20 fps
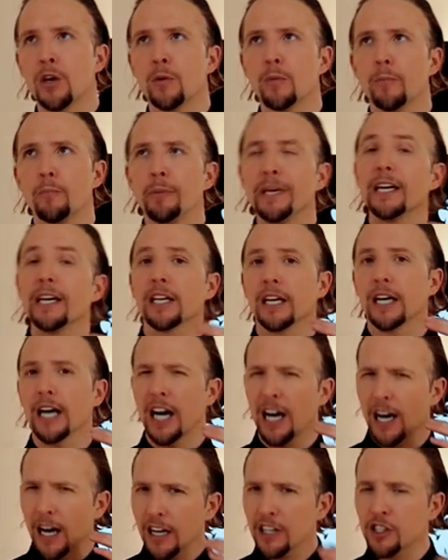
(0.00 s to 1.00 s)
be
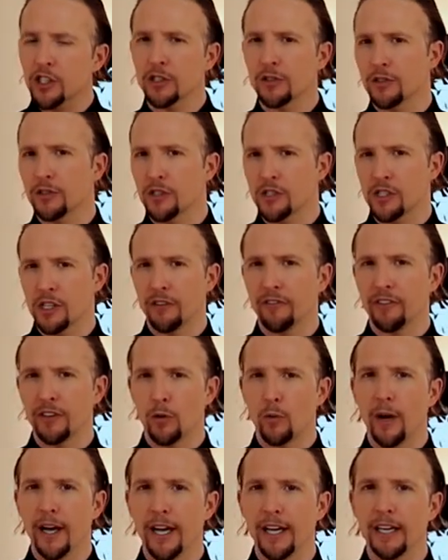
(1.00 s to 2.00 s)
harsh on yourself in a
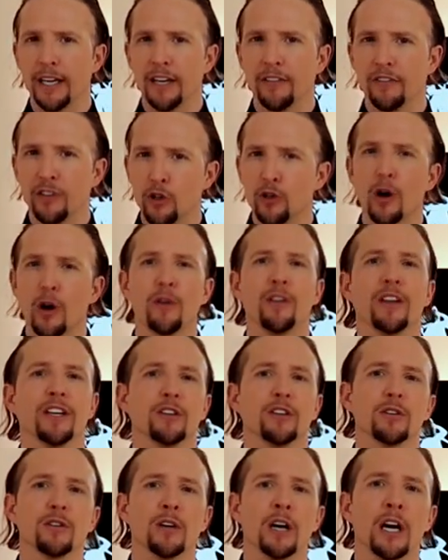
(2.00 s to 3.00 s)
way if you know that
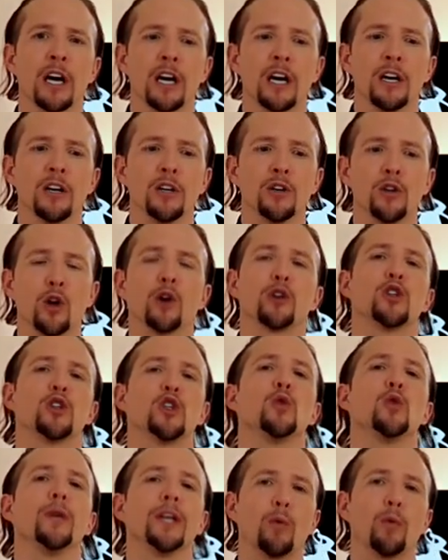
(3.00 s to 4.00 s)
you're not
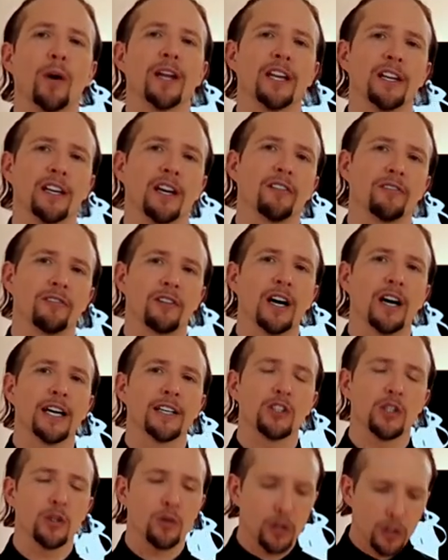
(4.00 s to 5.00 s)
doing well enough, right?
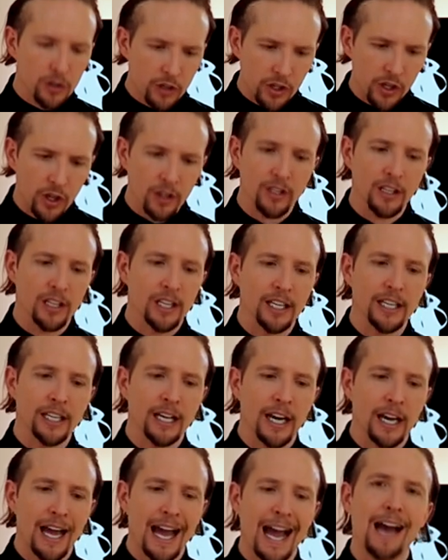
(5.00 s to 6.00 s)
So you can
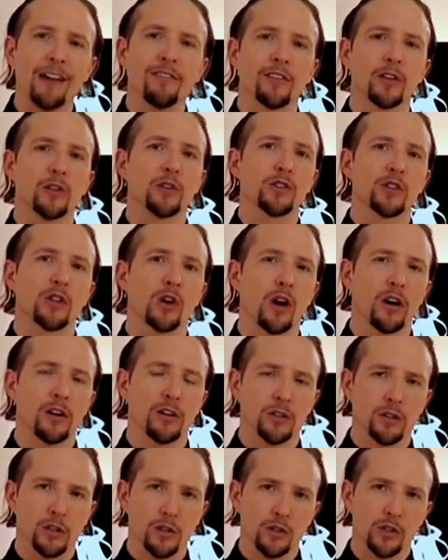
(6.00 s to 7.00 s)
certainly have
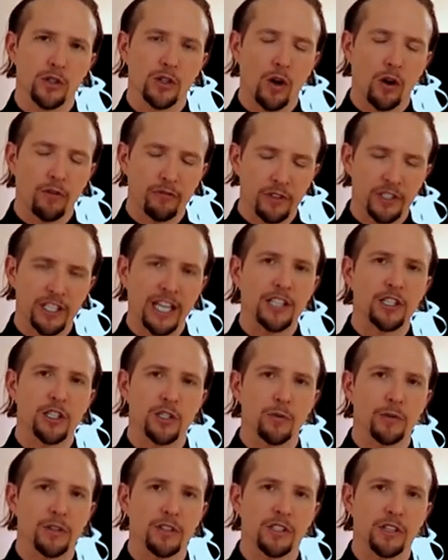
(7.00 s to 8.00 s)
those confrontations
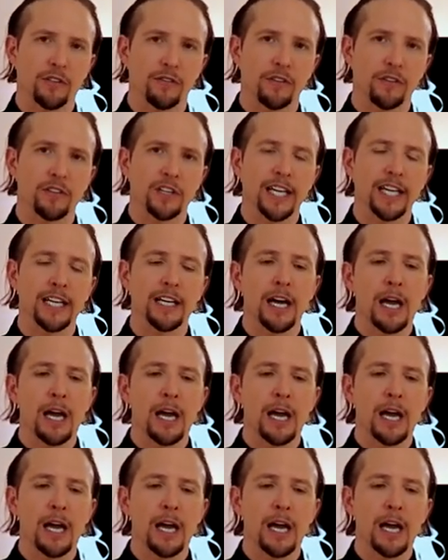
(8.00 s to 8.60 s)
with yourself if you need.